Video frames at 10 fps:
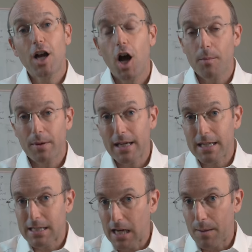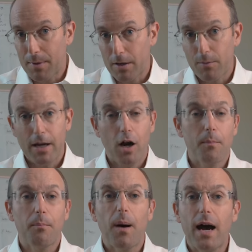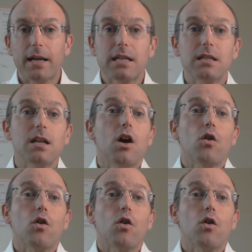complicated topic, right? Our bodies